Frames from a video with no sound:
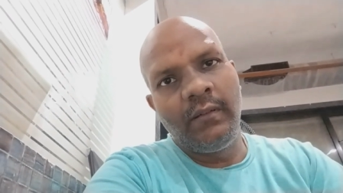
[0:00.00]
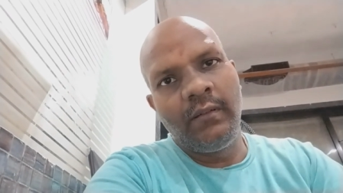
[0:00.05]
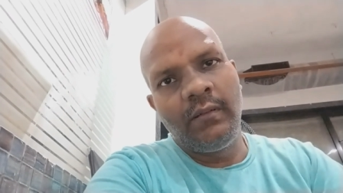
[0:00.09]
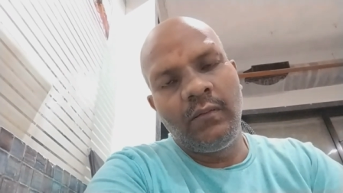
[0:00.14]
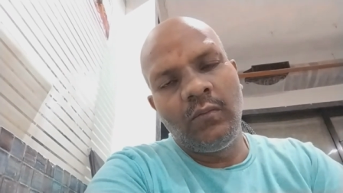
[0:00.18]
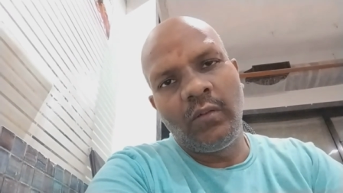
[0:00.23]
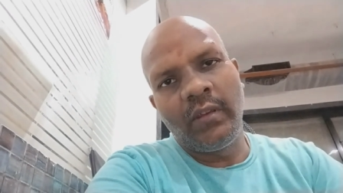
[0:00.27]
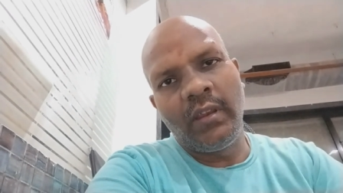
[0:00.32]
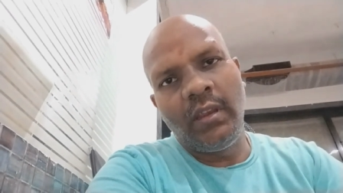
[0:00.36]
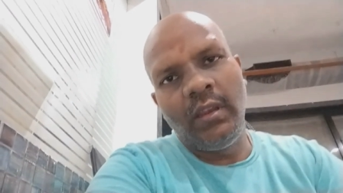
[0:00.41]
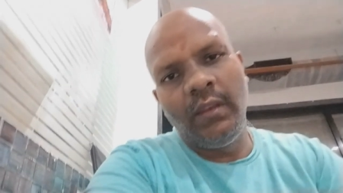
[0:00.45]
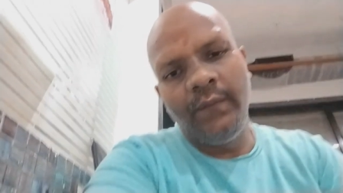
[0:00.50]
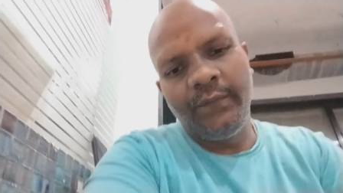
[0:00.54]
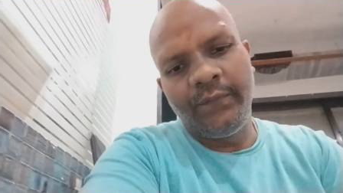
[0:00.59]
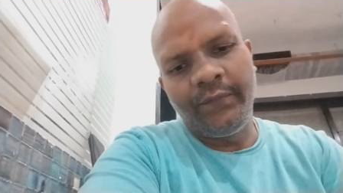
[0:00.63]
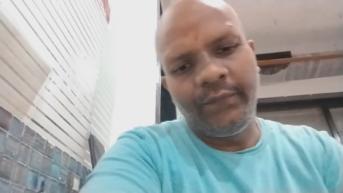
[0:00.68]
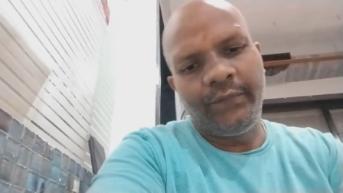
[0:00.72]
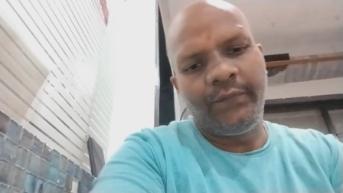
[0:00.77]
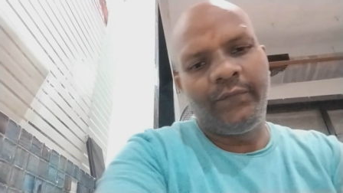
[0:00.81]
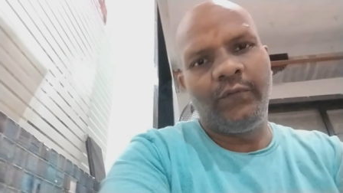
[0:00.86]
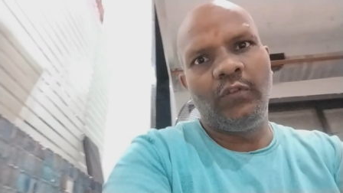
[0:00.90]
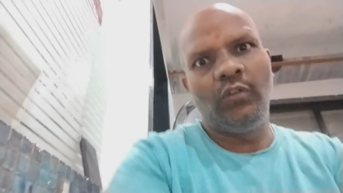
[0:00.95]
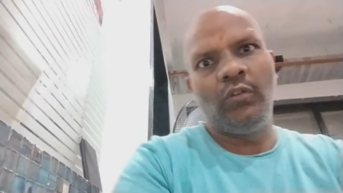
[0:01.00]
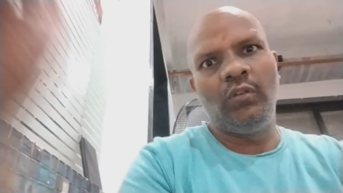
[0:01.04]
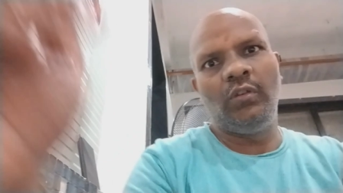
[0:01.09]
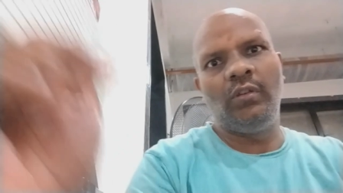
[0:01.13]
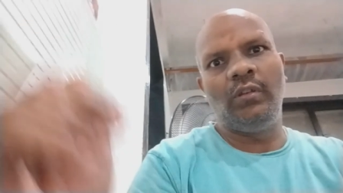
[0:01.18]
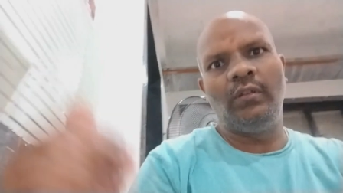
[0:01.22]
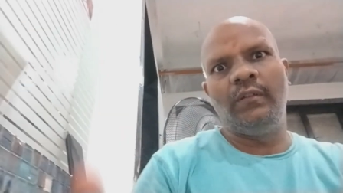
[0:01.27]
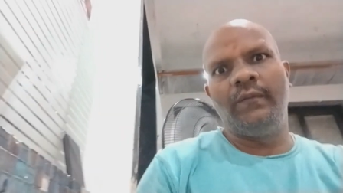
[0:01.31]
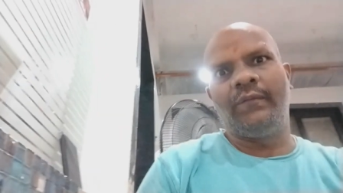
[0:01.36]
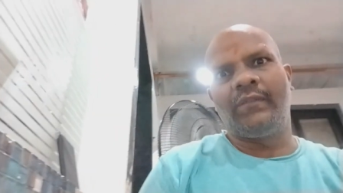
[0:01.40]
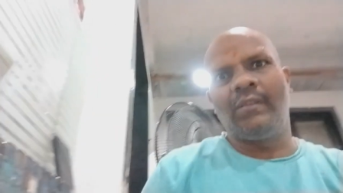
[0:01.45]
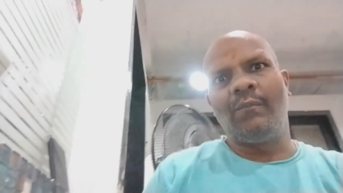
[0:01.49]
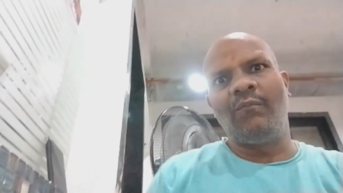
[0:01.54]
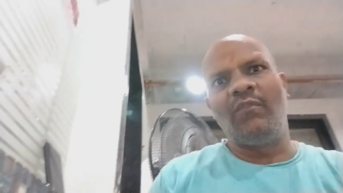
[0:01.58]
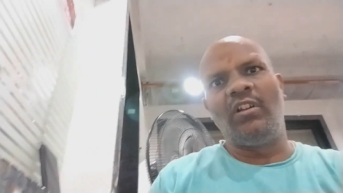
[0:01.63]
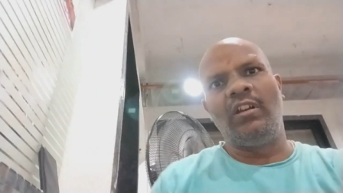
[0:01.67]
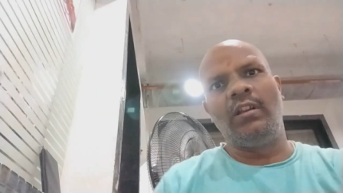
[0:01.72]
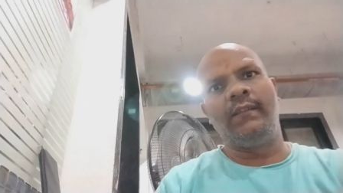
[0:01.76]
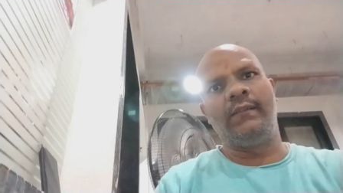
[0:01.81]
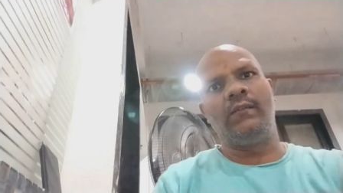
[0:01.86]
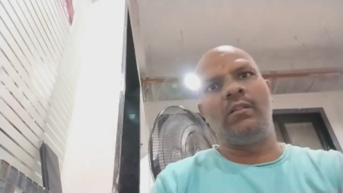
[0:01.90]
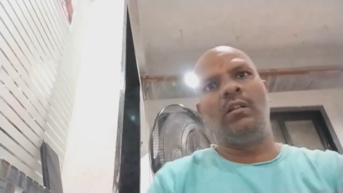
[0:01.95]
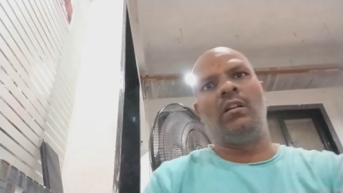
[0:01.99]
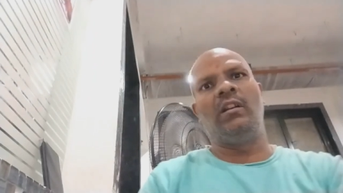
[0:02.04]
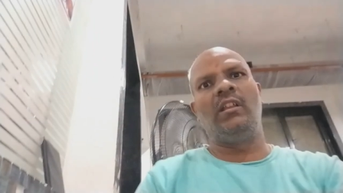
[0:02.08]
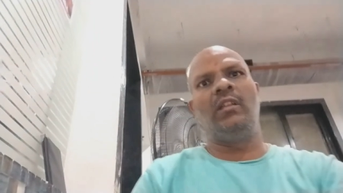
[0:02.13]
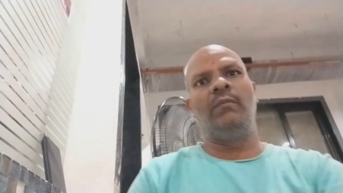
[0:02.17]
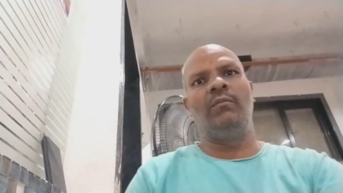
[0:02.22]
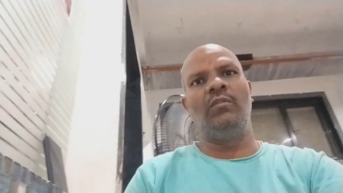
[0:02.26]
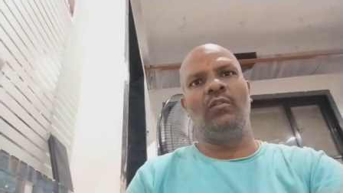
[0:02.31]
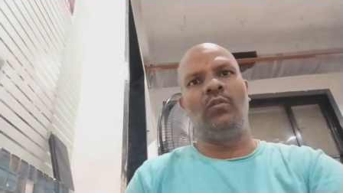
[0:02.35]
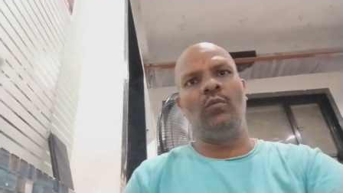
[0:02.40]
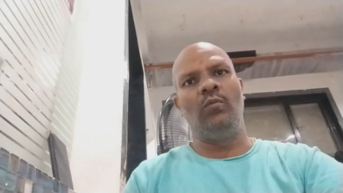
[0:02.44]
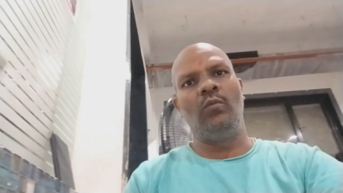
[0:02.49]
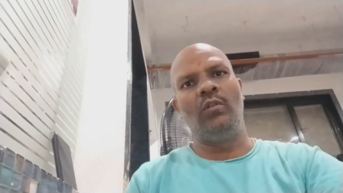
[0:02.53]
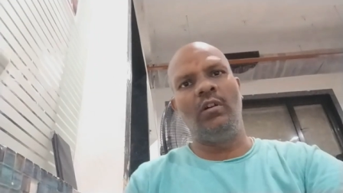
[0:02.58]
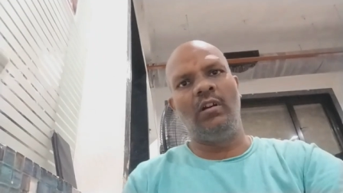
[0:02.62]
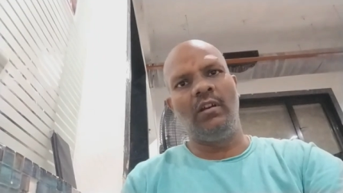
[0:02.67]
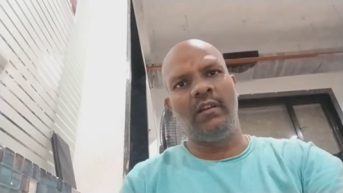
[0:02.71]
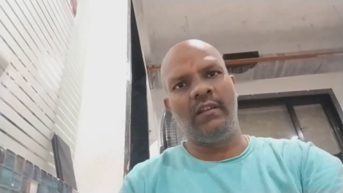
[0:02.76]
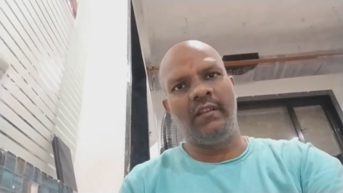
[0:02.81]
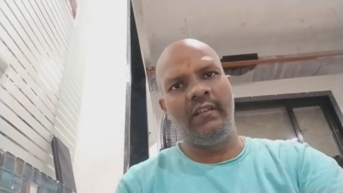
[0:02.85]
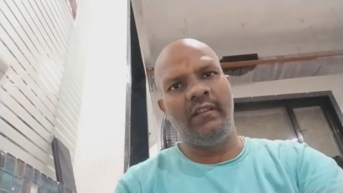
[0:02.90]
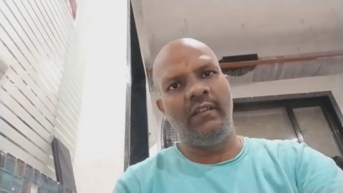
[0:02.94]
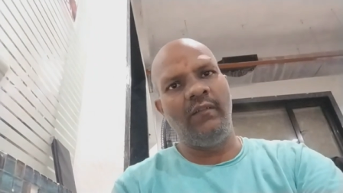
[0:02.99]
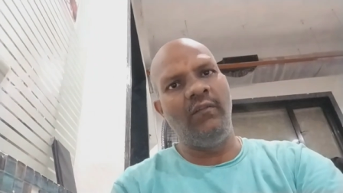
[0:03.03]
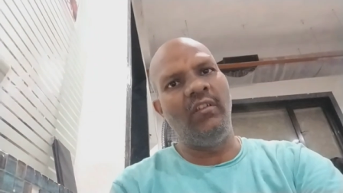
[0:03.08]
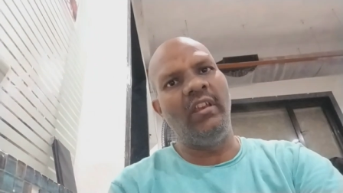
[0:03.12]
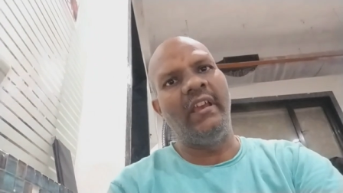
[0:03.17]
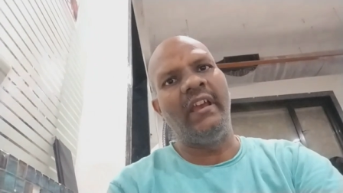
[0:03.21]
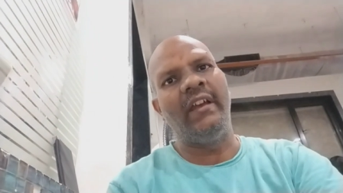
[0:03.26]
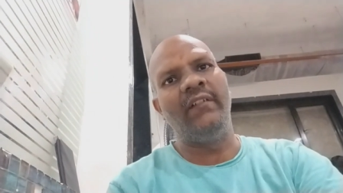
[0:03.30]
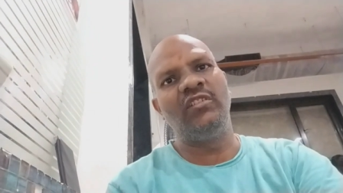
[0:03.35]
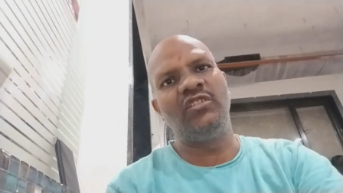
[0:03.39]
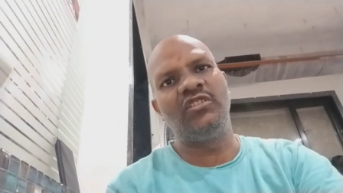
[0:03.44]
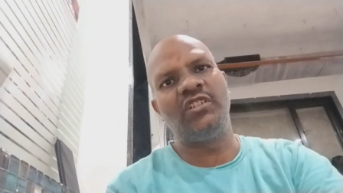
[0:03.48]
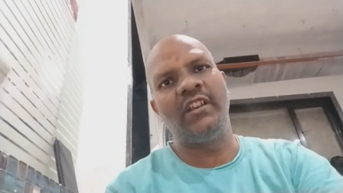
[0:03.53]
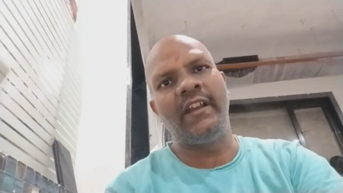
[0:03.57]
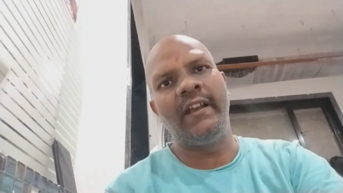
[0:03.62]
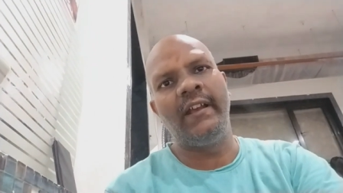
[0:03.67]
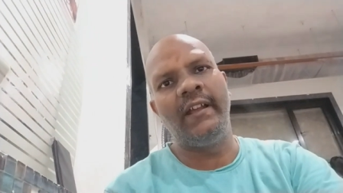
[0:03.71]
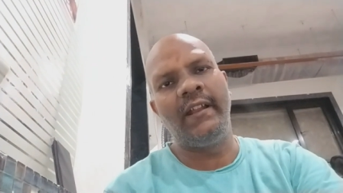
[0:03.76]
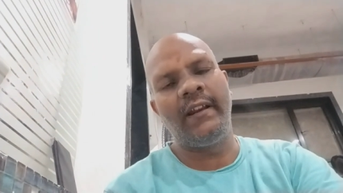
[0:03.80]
Okay, if someone is not able to walk, we have a chair